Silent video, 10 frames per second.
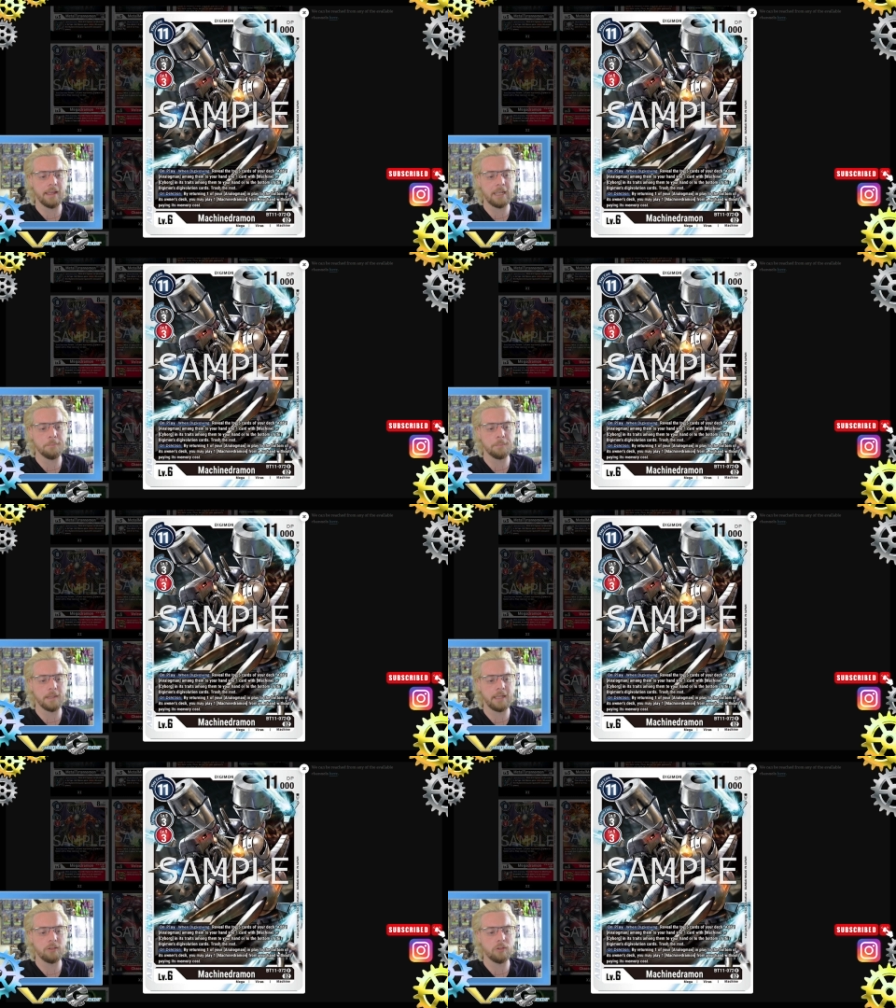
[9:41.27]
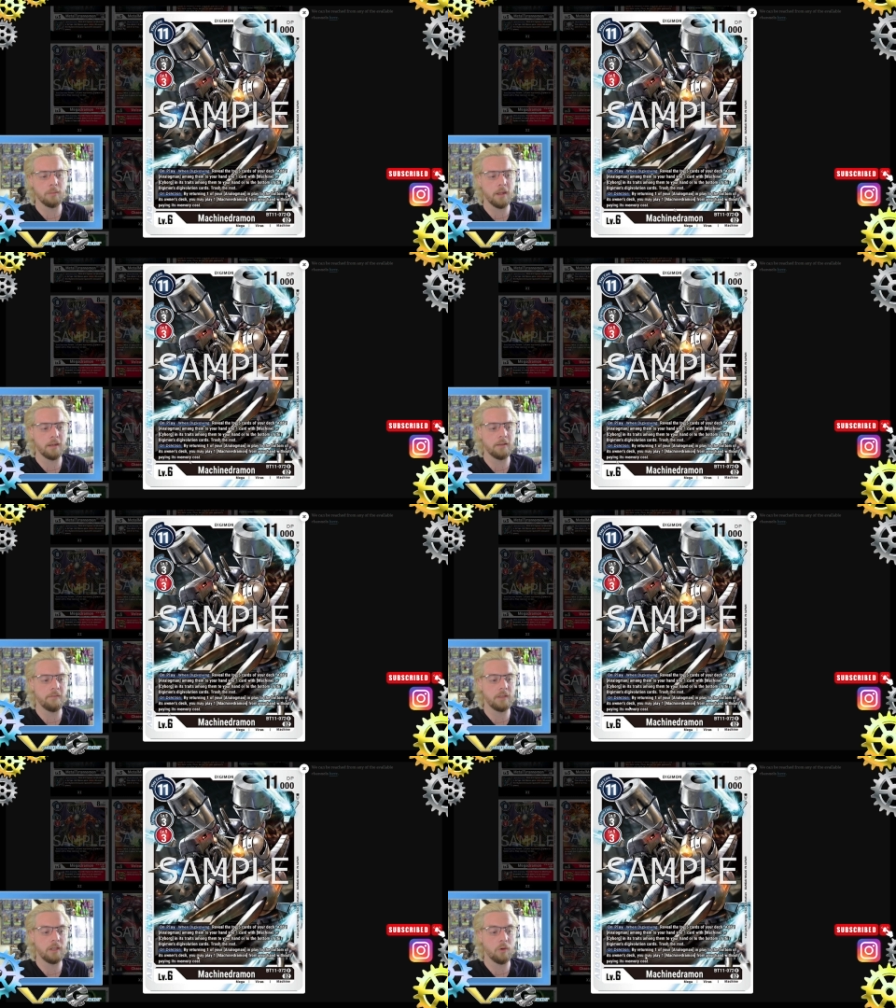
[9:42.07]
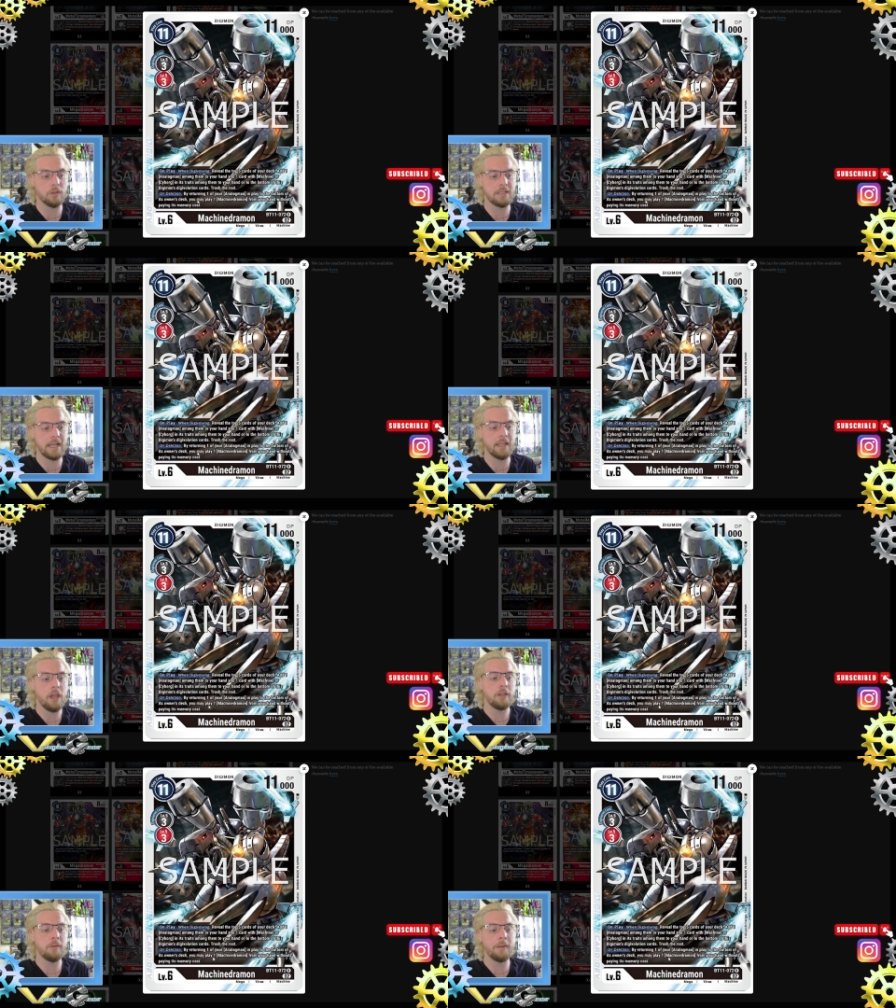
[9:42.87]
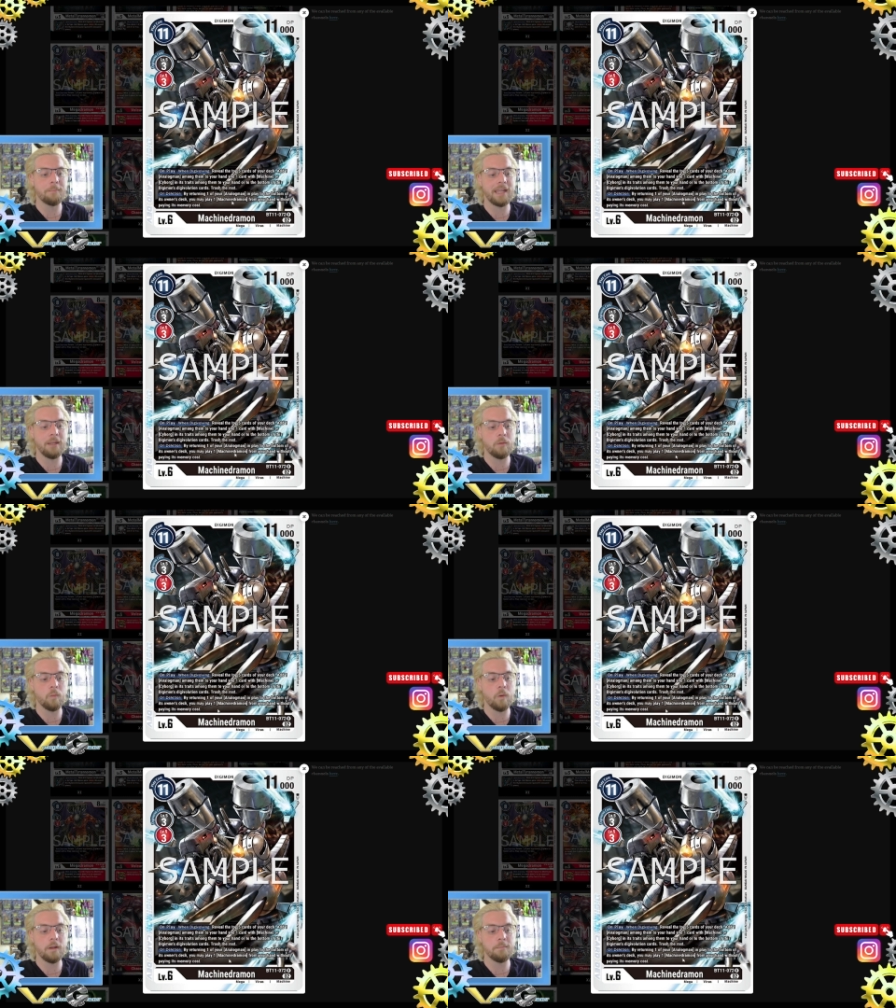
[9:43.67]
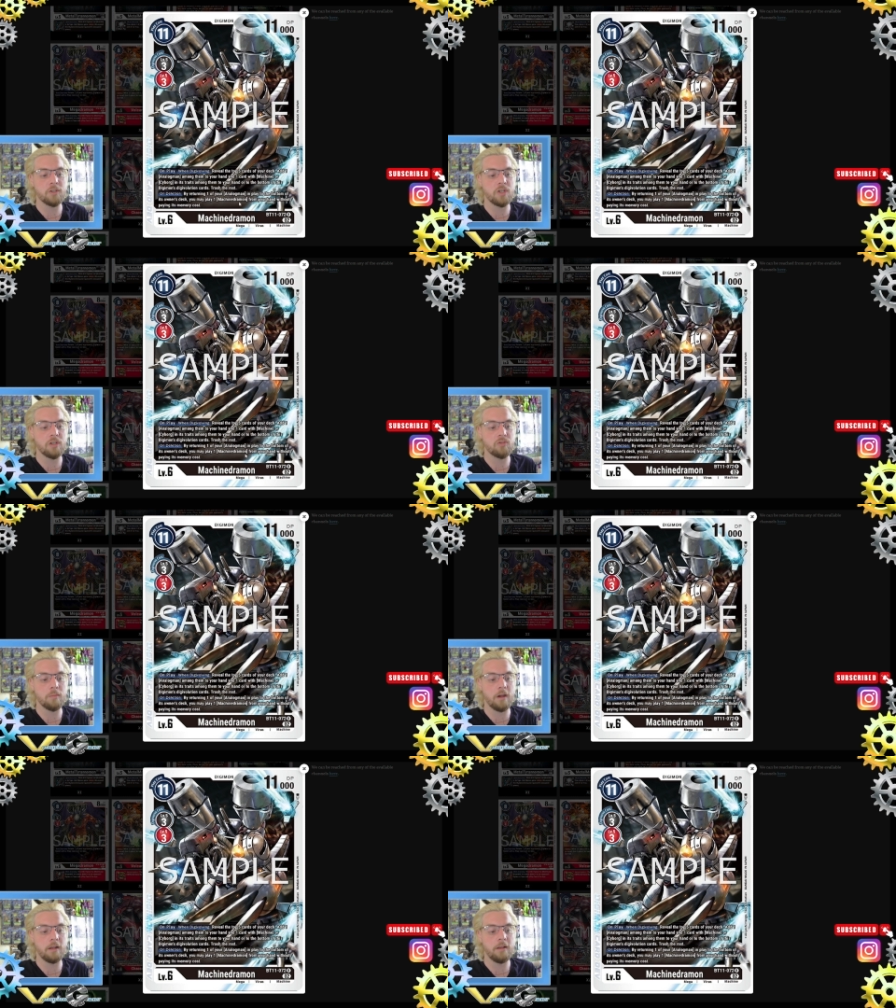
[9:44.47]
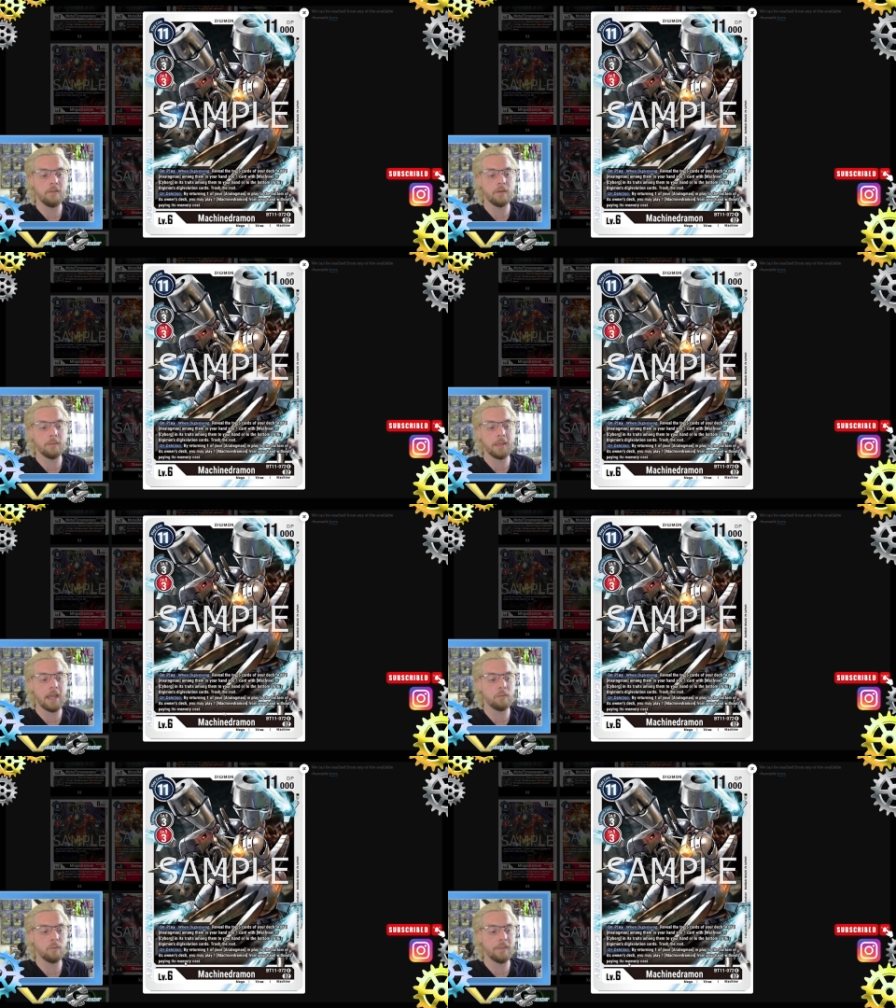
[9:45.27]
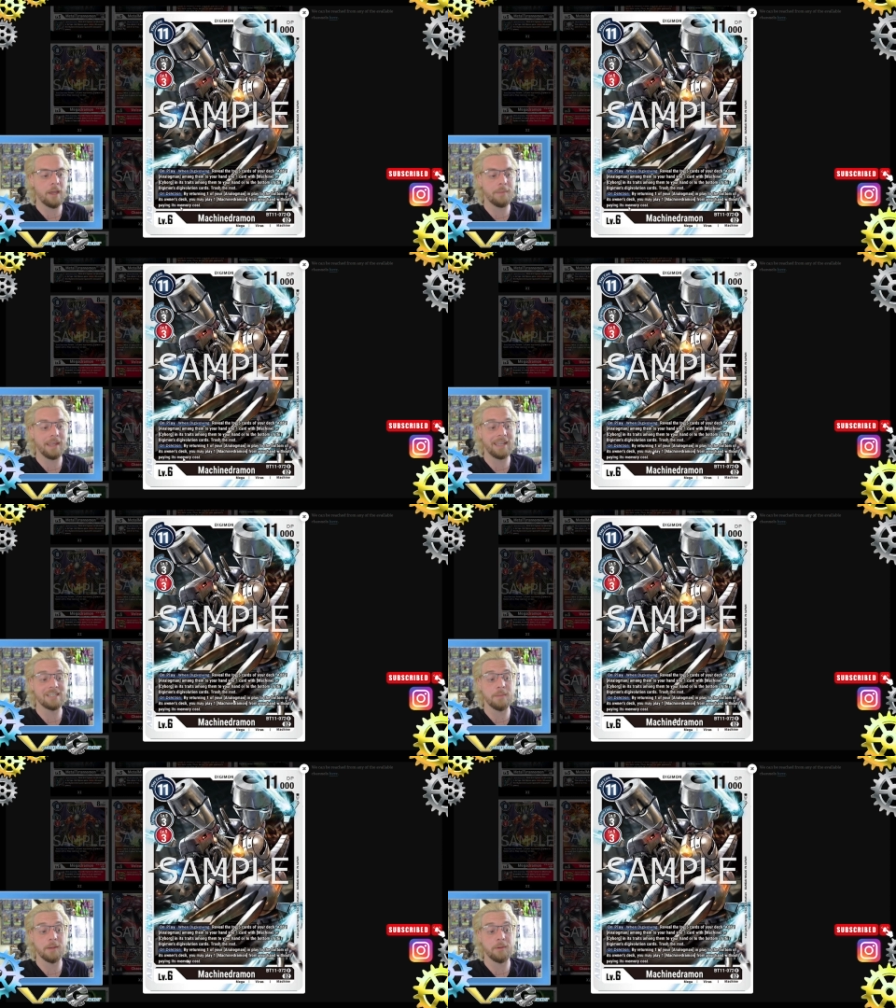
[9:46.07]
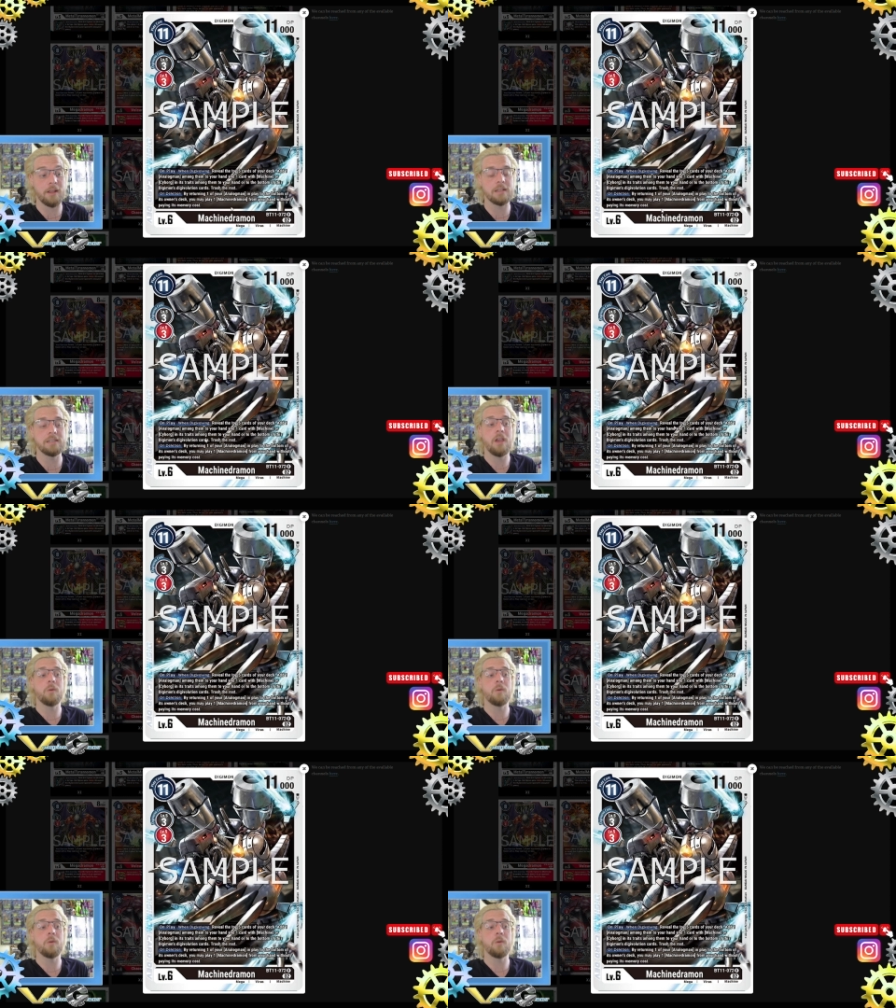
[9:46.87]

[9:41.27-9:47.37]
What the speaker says: in play to the bottom of the owner's deck, you may play one machinedramon from your hand without paying its memory cost,